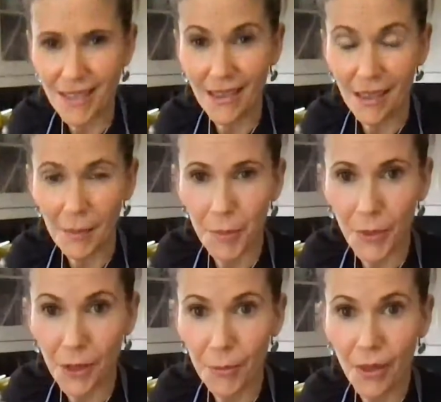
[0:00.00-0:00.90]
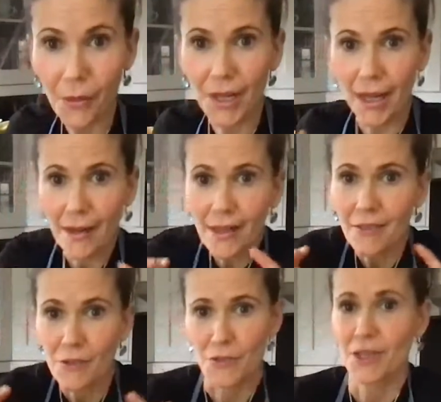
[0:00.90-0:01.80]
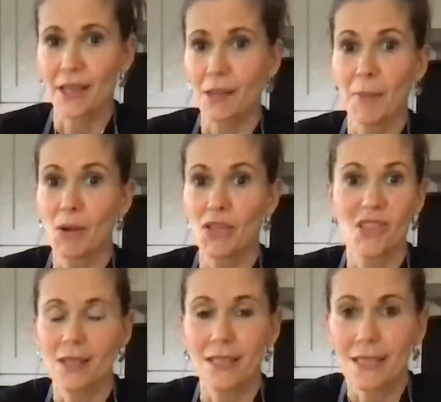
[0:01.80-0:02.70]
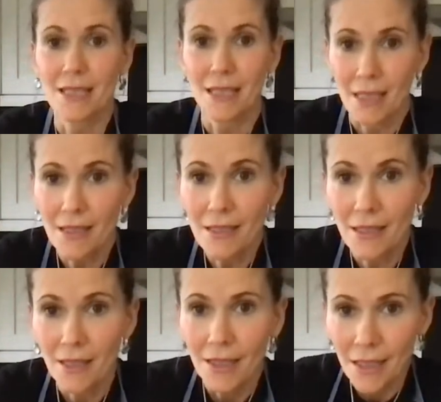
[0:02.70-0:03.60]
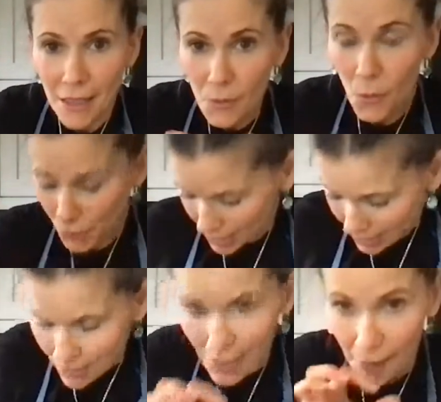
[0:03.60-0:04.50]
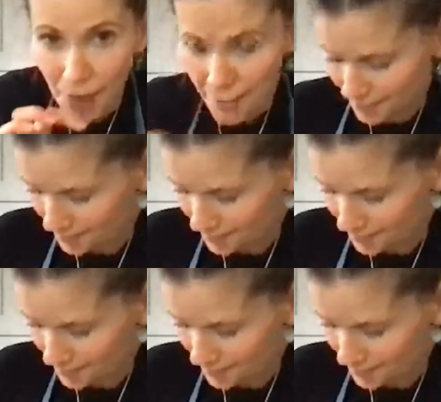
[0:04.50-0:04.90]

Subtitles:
and then I buy organic and there's like about a dozen seeds in one little lemon.